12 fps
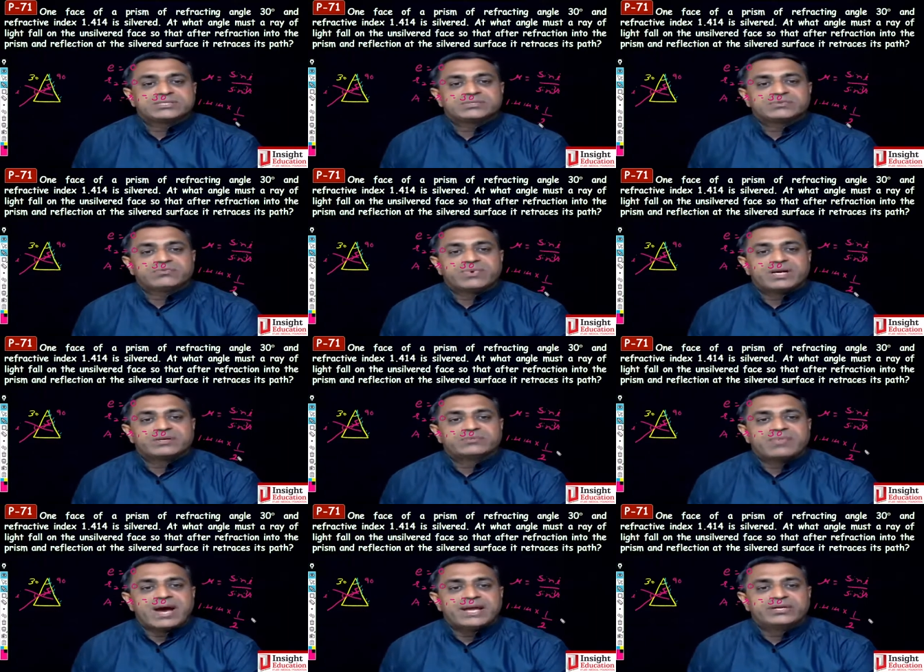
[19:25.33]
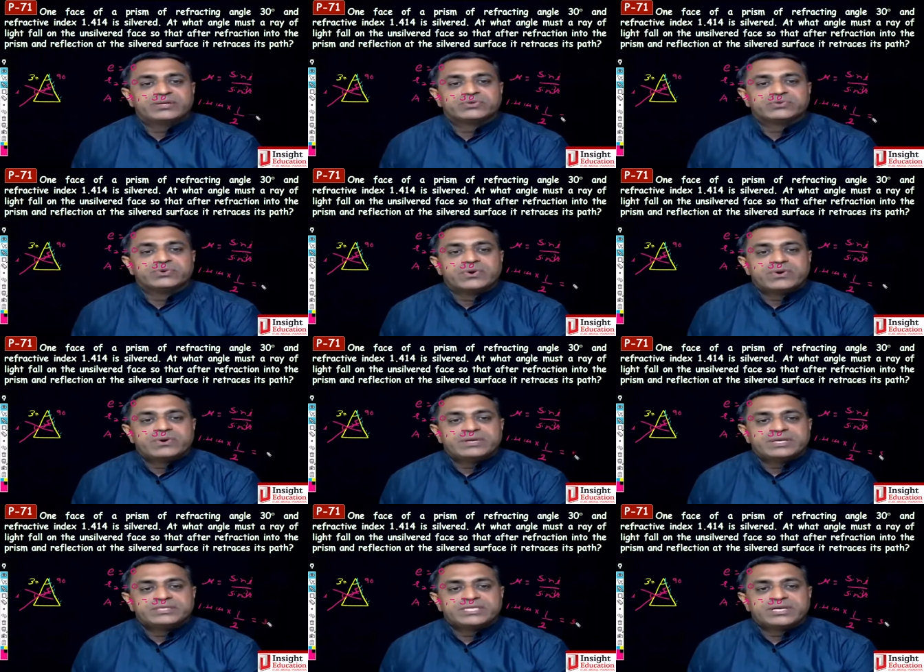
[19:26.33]
1 by 2
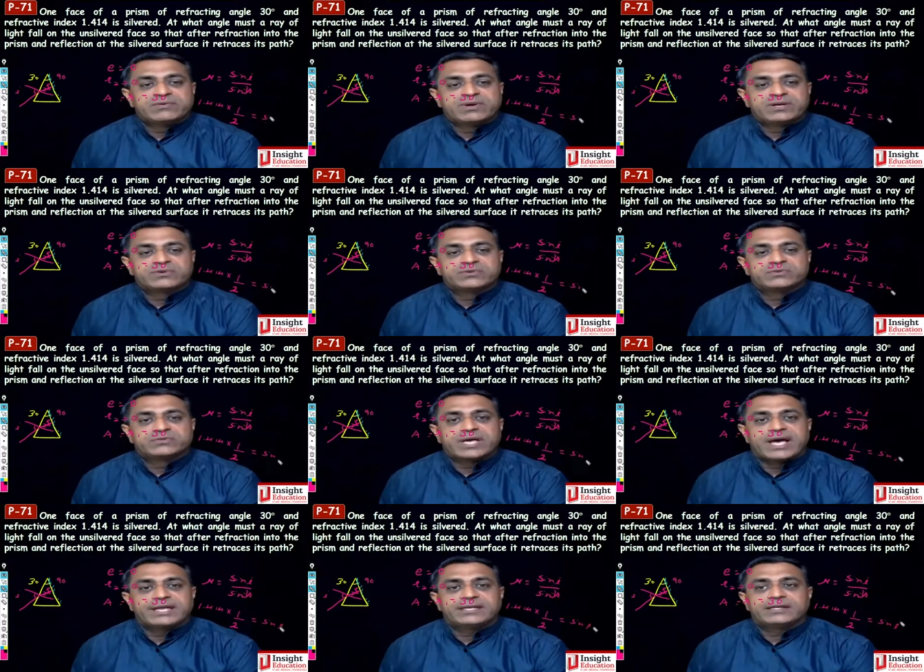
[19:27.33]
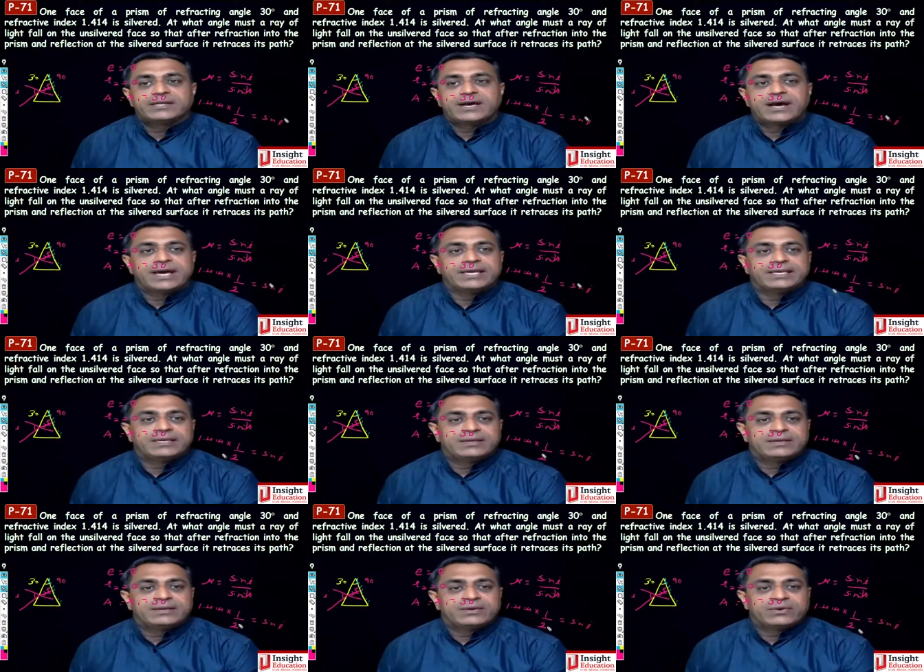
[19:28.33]
is equal to sine I.
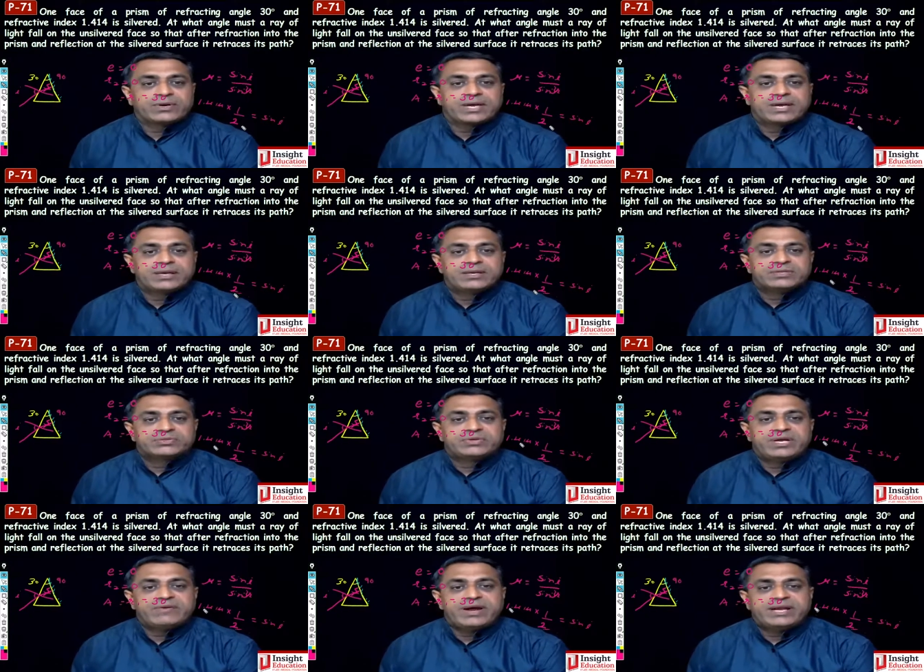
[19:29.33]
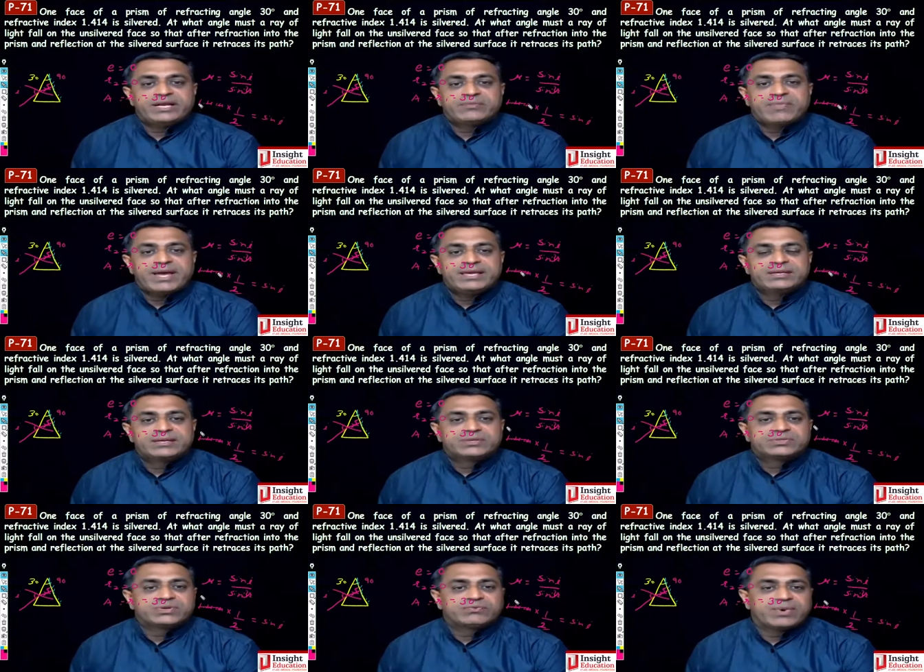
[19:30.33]
Okay, so divide it by,
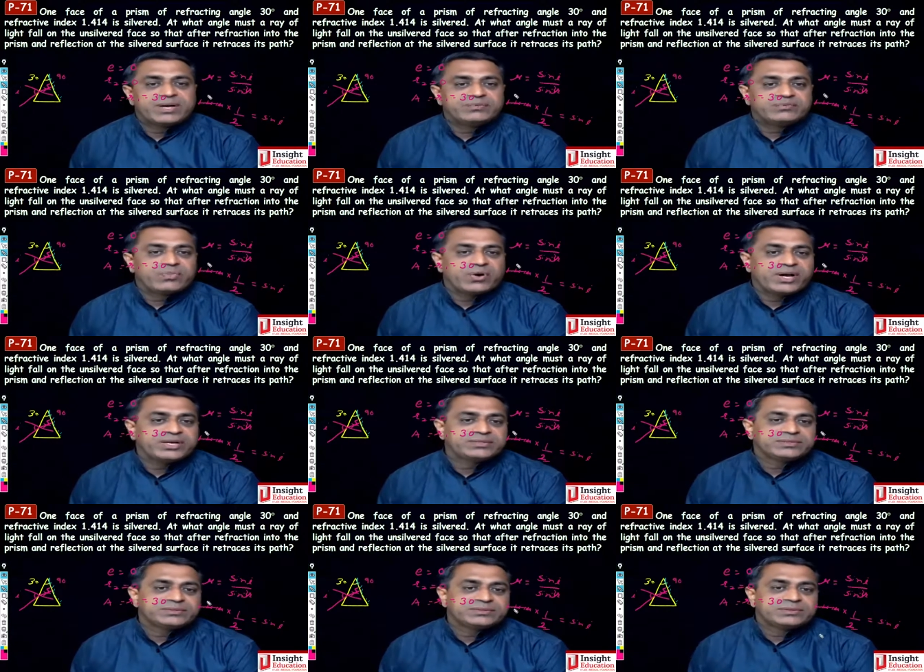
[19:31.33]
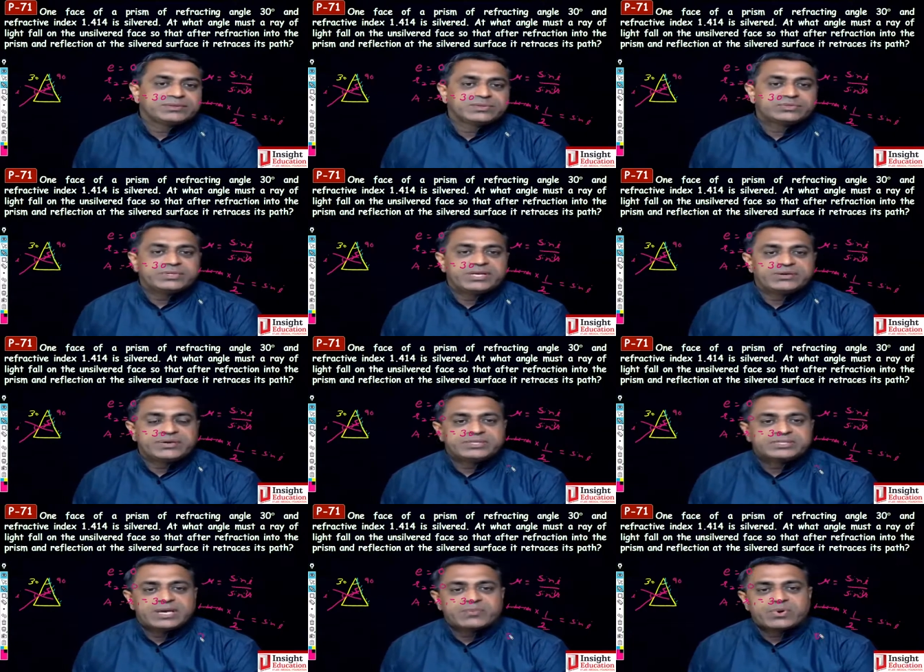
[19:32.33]
so 1 point, so here you can
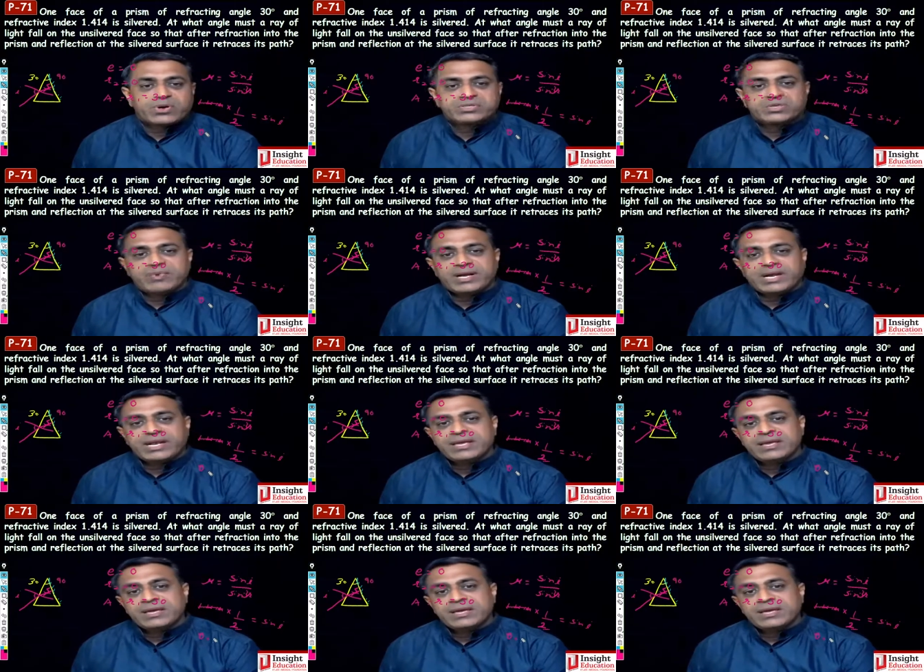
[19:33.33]
say approximately